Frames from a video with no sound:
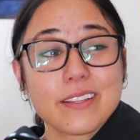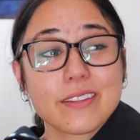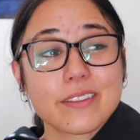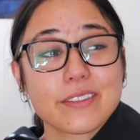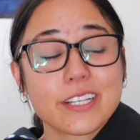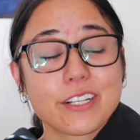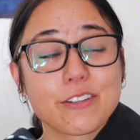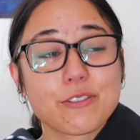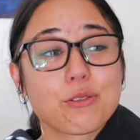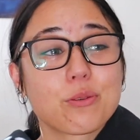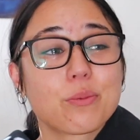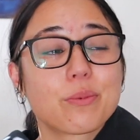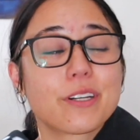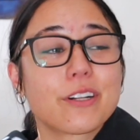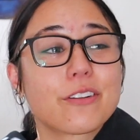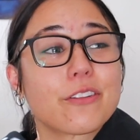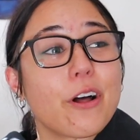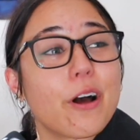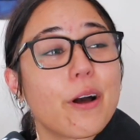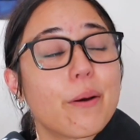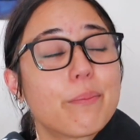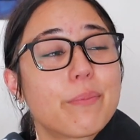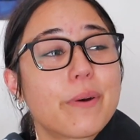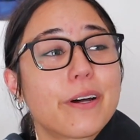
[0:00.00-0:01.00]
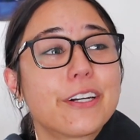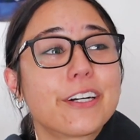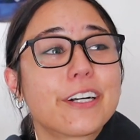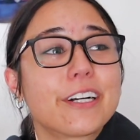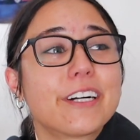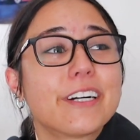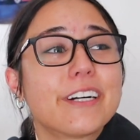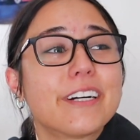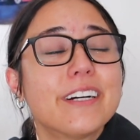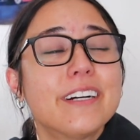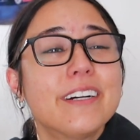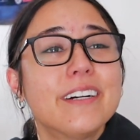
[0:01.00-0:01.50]
things will be a lot
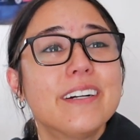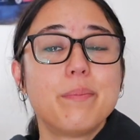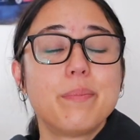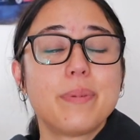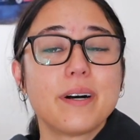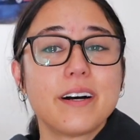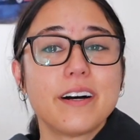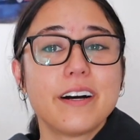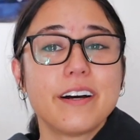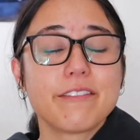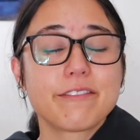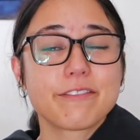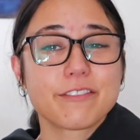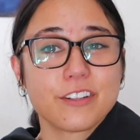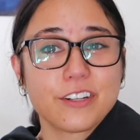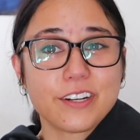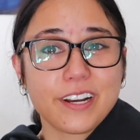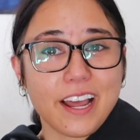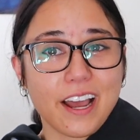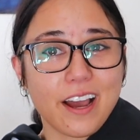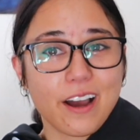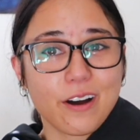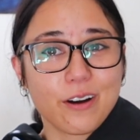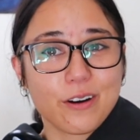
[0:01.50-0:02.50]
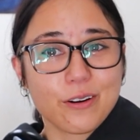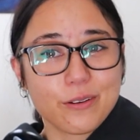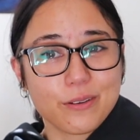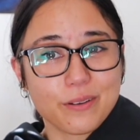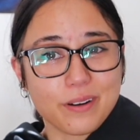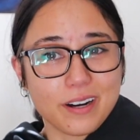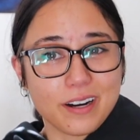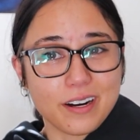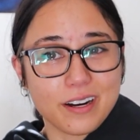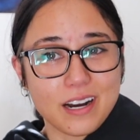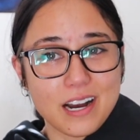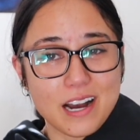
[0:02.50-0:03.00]
better. But for
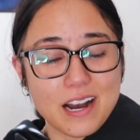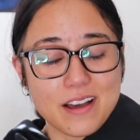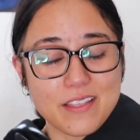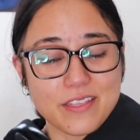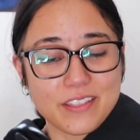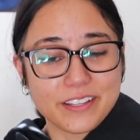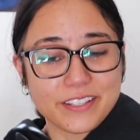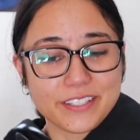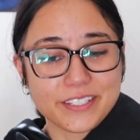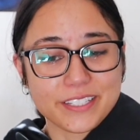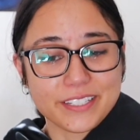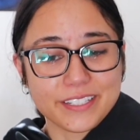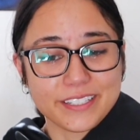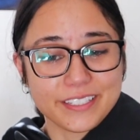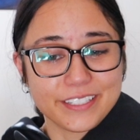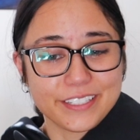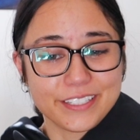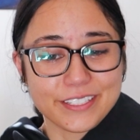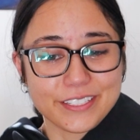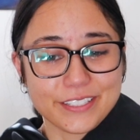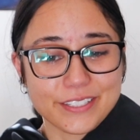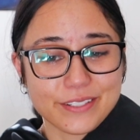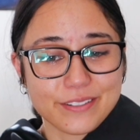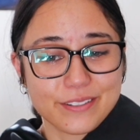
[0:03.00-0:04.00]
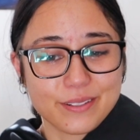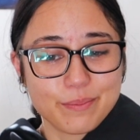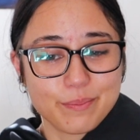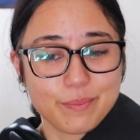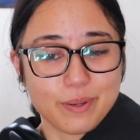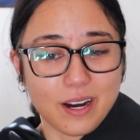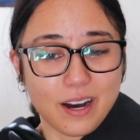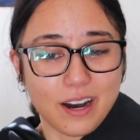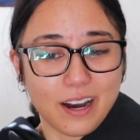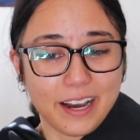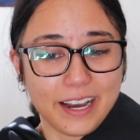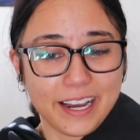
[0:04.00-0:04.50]
now, this is
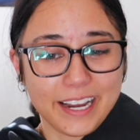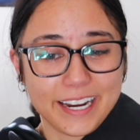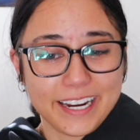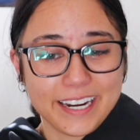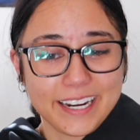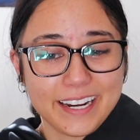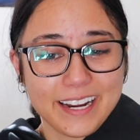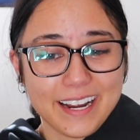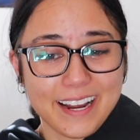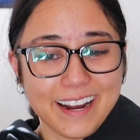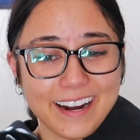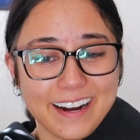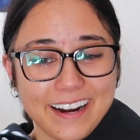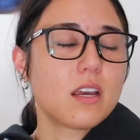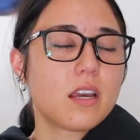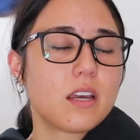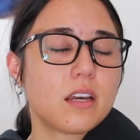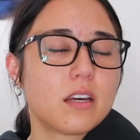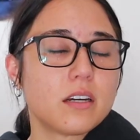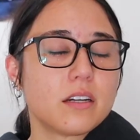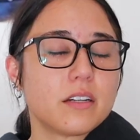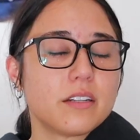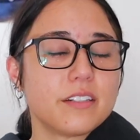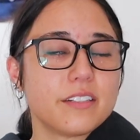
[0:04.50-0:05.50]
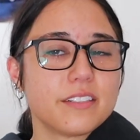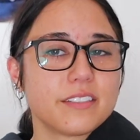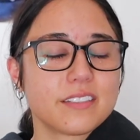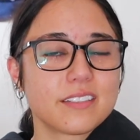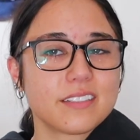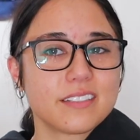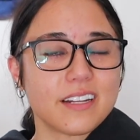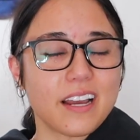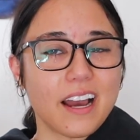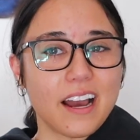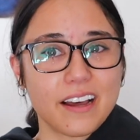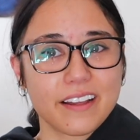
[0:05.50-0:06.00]
goodbye. And
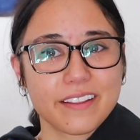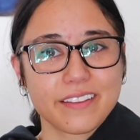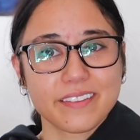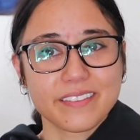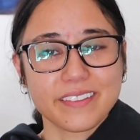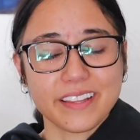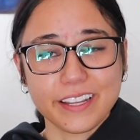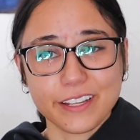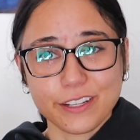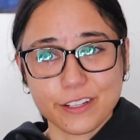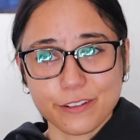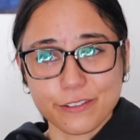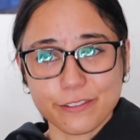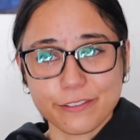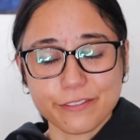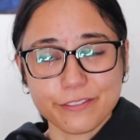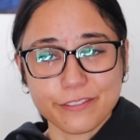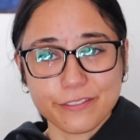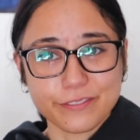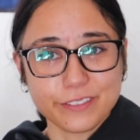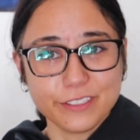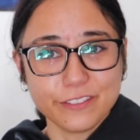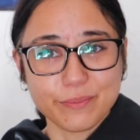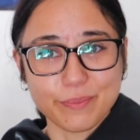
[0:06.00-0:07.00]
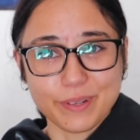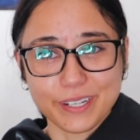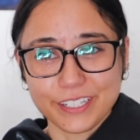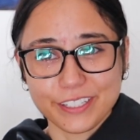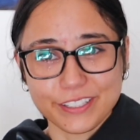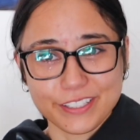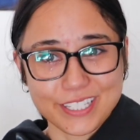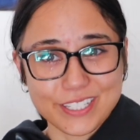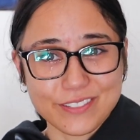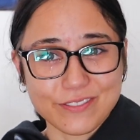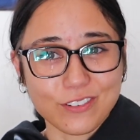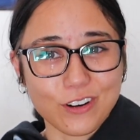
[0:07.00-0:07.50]
yeah, thank you if you've made
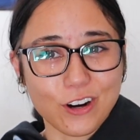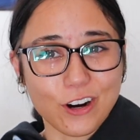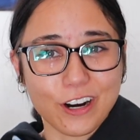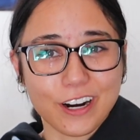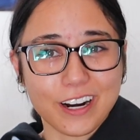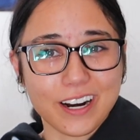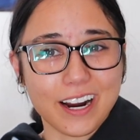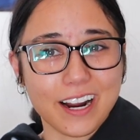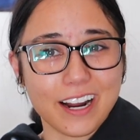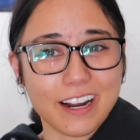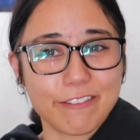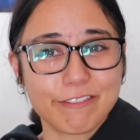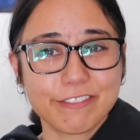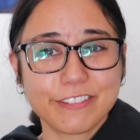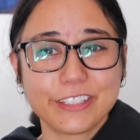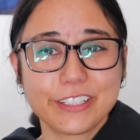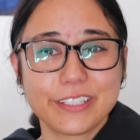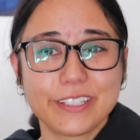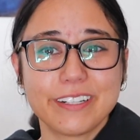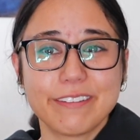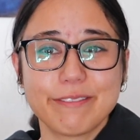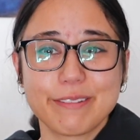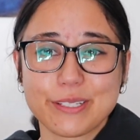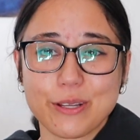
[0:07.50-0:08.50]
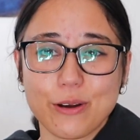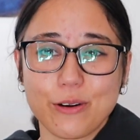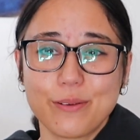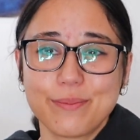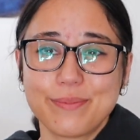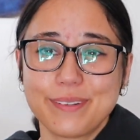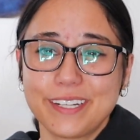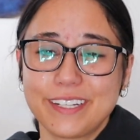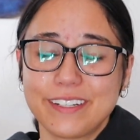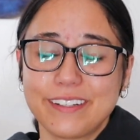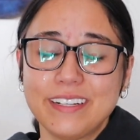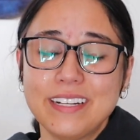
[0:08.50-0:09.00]
it this far. I really was
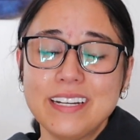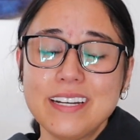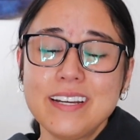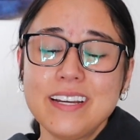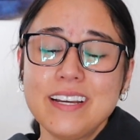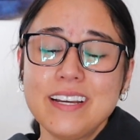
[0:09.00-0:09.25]
hoping